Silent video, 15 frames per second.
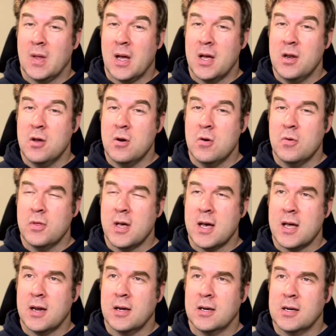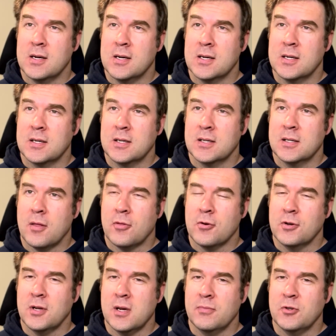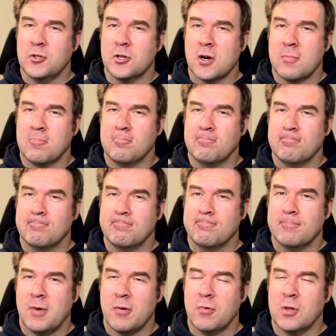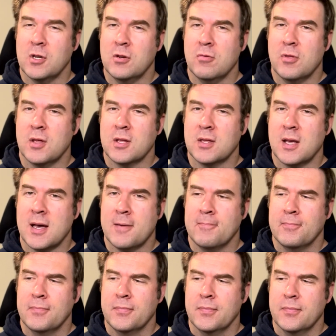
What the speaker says: I know that third time's a charm. I really do think that.